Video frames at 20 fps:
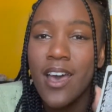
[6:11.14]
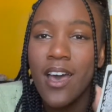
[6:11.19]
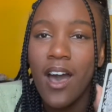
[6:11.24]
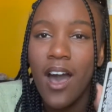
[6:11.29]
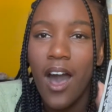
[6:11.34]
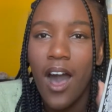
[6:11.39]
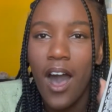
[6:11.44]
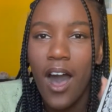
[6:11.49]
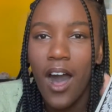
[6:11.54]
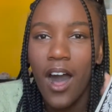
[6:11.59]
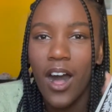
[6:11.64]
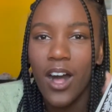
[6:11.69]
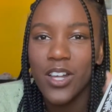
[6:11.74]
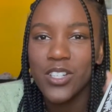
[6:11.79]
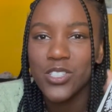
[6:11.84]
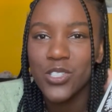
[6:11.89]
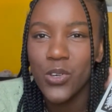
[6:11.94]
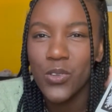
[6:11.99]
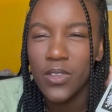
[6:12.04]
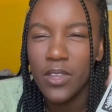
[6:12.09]
uh,
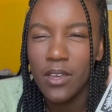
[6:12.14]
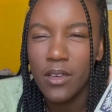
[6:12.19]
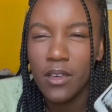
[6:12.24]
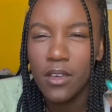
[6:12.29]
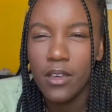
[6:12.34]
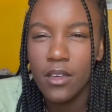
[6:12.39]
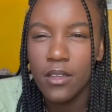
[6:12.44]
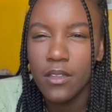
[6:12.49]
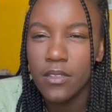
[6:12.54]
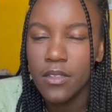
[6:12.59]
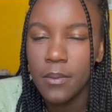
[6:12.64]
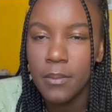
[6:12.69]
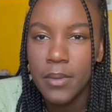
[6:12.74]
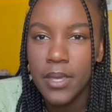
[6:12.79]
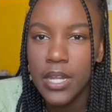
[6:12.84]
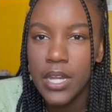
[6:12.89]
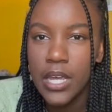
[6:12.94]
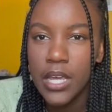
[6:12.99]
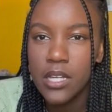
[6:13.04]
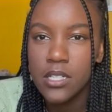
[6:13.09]
also the, the
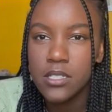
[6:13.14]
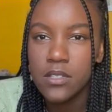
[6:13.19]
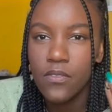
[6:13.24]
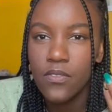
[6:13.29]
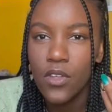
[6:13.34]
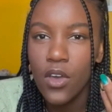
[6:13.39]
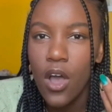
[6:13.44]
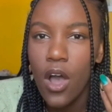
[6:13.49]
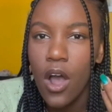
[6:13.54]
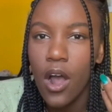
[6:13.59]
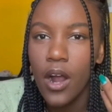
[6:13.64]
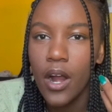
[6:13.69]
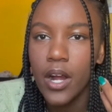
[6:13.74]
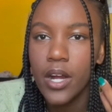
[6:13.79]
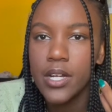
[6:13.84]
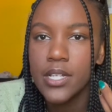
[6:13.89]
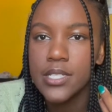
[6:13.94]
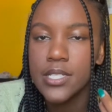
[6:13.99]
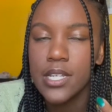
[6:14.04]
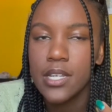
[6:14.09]
meanings of the
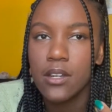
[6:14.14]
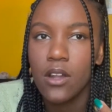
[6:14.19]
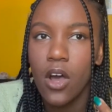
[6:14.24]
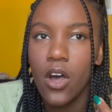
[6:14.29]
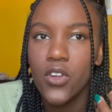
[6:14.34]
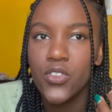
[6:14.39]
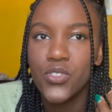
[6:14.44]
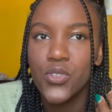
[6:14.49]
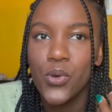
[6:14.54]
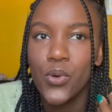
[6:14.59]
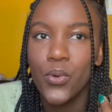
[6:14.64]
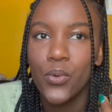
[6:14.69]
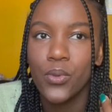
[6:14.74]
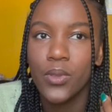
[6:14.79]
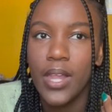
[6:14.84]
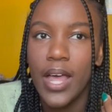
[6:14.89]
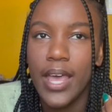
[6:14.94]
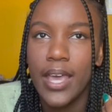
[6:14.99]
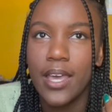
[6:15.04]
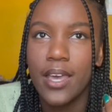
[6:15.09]
cards, and also
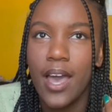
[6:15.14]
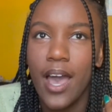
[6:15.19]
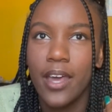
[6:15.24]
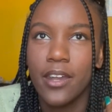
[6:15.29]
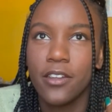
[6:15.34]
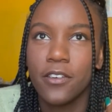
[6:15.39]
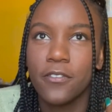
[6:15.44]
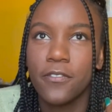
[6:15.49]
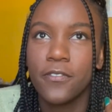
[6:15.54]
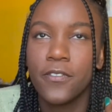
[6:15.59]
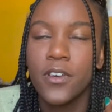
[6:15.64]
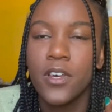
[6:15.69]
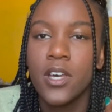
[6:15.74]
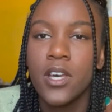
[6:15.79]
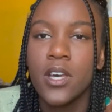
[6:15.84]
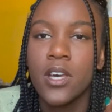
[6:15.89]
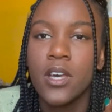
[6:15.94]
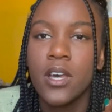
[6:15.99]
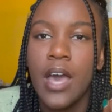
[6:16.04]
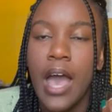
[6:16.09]
like kind of,
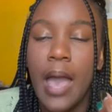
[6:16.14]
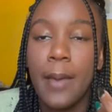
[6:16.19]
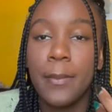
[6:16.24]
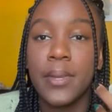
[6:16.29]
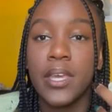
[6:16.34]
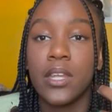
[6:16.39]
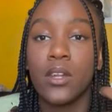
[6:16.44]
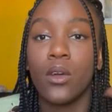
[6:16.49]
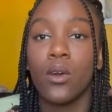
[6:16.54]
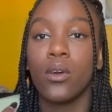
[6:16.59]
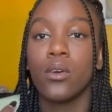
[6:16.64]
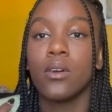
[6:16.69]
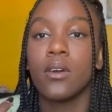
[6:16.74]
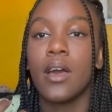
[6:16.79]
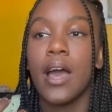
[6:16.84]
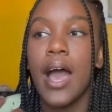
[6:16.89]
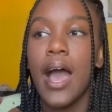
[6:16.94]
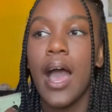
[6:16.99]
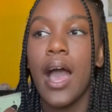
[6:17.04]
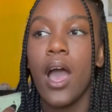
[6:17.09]
I mean,
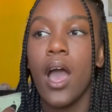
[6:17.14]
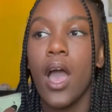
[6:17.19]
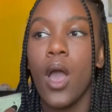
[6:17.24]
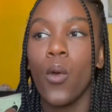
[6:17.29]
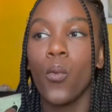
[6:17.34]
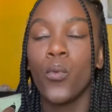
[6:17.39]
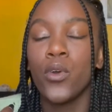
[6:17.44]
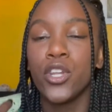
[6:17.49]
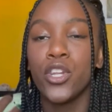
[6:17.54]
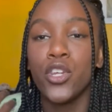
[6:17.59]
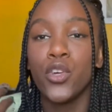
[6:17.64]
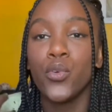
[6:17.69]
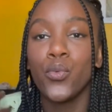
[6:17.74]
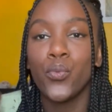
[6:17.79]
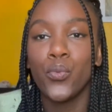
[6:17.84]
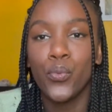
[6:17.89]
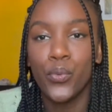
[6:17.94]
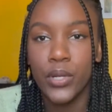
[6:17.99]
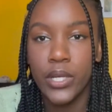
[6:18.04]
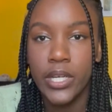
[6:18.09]
when you
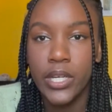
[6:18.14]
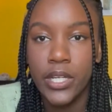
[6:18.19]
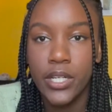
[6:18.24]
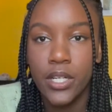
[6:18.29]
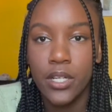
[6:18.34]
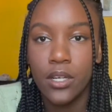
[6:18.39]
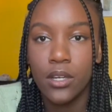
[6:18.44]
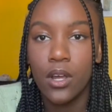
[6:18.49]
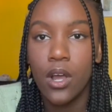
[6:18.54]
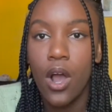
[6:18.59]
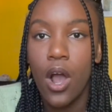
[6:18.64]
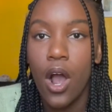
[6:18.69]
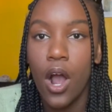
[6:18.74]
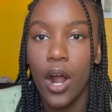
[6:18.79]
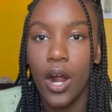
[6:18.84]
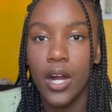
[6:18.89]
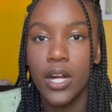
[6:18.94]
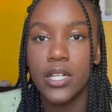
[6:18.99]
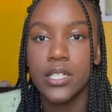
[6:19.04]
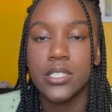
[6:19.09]
read
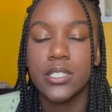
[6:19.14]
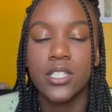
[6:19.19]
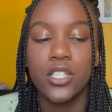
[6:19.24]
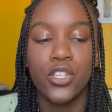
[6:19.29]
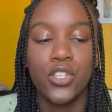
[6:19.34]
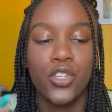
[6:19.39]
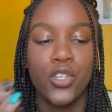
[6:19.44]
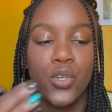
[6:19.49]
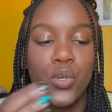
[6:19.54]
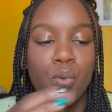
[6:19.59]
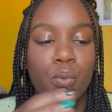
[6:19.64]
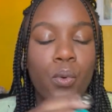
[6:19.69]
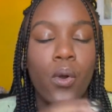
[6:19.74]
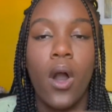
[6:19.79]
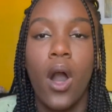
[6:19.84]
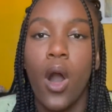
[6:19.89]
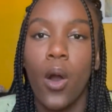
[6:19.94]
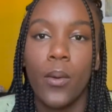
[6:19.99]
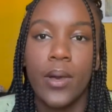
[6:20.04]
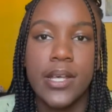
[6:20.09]
cards, you will
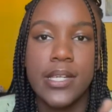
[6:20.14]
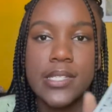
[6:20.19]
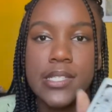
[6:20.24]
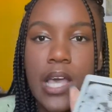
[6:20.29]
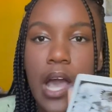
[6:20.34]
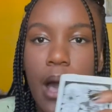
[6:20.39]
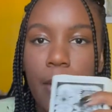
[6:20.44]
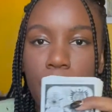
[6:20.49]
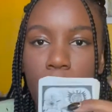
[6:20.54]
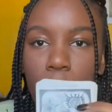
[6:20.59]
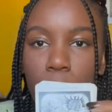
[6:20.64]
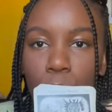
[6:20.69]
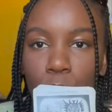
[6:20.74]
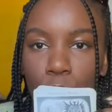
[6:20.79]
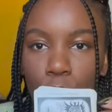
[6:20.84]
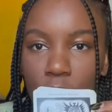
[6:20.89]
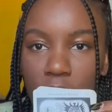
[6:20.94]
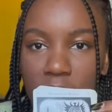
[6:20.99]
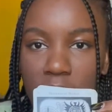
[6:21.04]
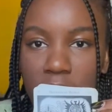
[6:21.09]
always come up
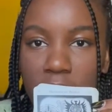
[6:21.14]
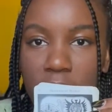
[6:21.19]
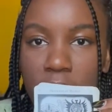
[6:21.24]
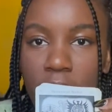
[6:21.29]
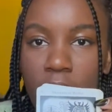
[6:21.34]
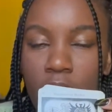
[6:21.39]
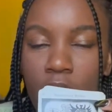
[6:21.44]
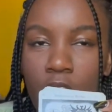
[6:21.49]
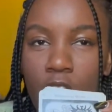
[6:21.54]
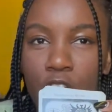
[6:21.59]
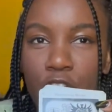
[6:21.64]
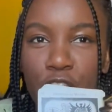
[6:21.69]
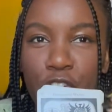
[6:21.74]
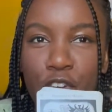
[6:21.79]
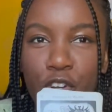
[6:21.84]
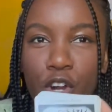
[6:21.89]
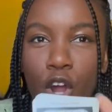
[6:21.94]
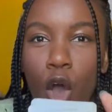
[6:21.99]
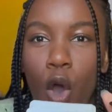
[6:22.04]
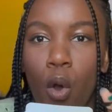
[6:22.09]
with
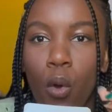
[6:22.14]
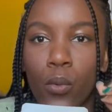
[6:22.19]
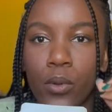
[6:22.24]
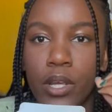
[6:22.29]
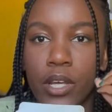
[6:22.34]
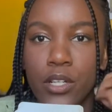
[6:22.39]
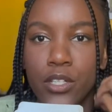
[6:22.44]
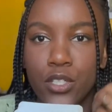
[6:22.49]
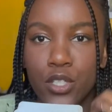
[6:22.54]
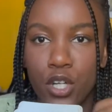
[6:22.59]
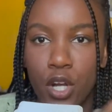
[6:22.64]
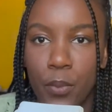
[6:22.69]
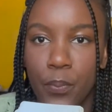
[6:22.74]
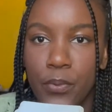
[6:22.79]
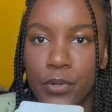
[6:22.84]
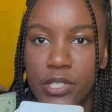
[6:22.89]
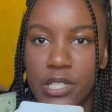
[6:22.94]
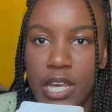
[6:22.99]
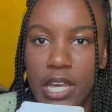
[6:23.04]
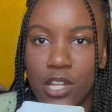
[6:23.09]
your own
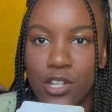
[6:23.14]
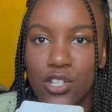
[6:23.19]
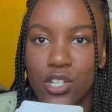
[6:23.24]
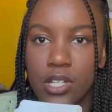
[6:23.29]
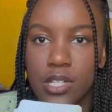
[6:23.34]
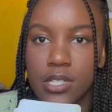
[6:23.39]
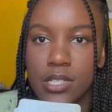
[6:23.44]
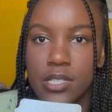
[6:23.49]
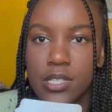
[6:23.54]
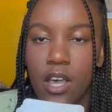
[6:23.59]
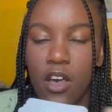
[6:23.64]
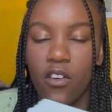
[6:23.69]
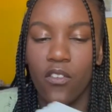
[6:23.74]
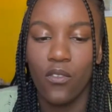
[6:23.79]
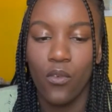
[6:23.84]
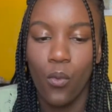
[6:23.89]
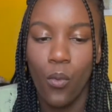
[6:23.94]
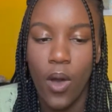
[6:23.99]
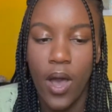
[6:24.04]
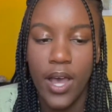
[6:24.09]
interpretations of
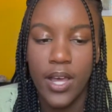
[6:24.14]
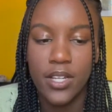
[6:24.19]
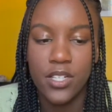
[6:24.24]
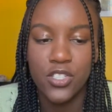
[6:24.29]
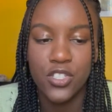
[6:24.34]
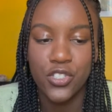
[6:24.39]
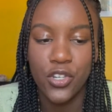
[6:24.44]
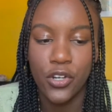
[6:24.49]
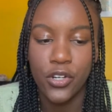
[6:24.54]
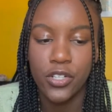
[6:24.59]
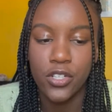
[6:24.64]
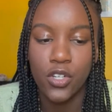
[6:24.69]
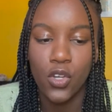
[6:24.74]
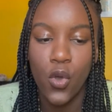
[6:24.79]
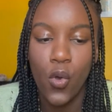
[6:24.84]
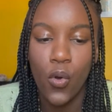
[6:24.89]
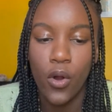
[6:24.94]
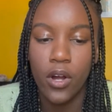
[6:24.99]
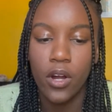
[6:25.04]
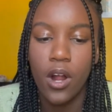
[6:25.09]
what certain
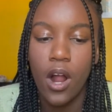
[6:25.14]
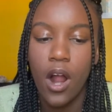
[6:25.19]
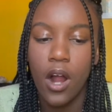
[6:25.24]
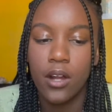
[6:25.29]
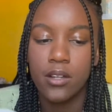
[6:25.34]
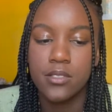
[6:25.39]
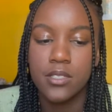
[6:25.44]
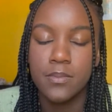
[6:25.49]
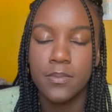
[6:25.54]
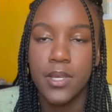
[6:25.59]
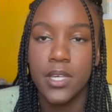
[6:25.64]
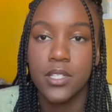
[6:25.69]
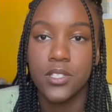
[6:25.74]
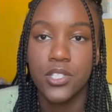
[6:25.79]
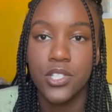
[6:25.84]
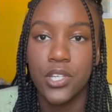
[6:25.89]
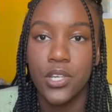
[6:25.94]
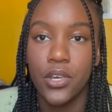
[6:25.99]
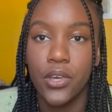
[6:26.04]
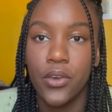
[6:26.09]
court cards mean to
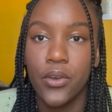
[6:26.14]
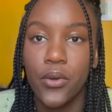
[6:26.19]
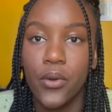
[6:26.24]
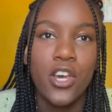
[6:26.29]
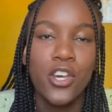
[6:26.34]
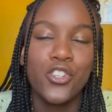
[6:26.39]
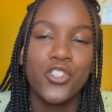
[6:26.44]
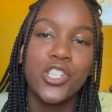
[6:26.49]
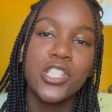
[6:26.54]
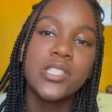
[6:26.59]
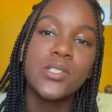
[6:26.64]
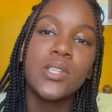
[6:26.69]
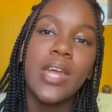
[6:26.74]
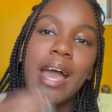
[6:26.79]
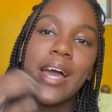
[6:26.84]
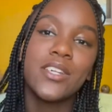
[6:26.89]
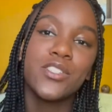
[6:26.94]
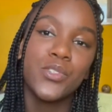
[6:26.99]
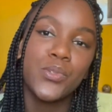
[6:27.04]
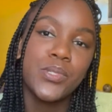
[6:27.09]
you. Just
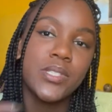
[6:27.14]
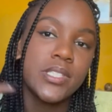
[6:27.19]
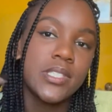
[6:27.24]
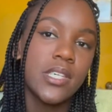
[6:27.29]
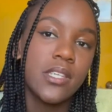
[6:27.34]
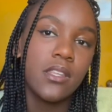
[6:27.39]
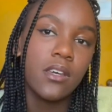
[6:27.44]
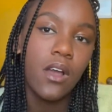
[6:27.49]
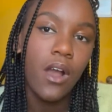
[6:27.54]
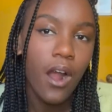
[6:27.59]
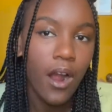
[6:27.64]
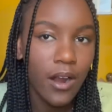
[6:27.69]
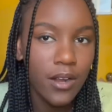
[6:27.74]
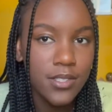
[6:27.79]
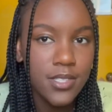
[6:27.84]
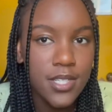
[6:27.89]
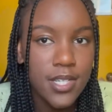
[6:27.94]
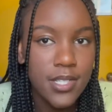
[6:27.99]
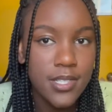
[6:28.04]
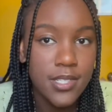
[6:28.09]
as you see the cards
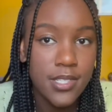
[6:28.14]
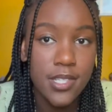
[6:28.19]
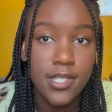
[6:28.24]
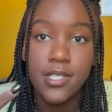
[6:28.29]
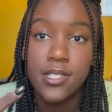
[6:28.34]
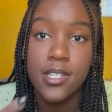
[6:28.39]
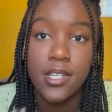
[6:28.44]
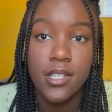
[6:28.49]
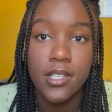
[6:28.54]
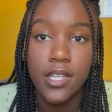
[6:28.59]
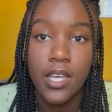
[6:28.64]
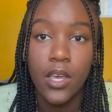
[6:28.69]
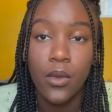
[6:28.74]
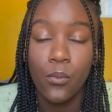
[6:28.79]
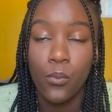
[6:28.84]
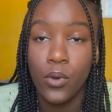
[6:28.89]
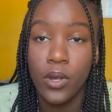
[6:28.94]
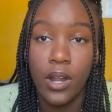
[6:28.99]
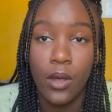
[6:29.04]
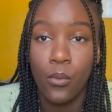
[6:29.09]
consistently,
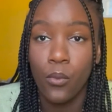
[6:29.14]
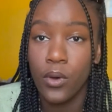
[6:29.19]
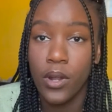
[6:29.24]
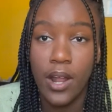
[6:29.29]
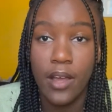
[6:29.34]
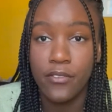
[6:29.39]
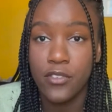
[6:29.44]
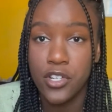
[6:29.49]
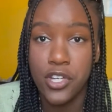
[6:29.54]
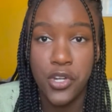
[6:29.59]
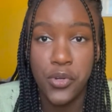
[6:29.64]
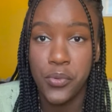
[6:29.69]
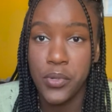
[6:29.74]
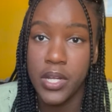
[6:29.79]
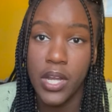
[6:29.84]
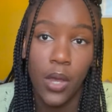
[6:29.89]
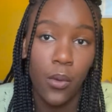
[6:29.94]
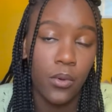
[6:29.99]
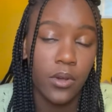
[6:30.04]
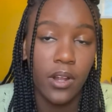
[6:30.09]
whatever you're
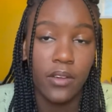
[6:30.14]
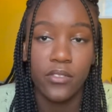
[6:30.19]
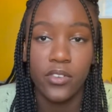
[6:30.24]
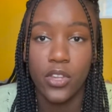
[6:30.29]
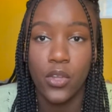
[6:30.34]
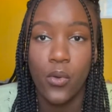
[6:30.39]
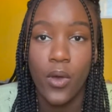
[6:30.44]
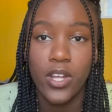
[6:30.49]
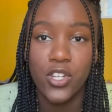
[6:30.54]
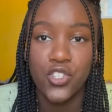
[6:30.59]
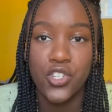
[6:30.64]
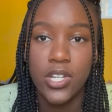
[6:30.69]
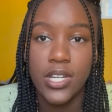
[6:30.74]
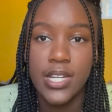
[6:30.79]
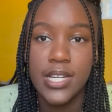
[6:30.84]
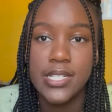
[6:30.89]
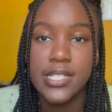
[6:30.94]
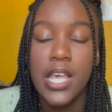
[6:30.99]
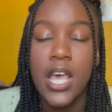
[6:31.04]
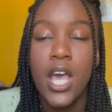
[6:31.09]
reading, whatever the question is,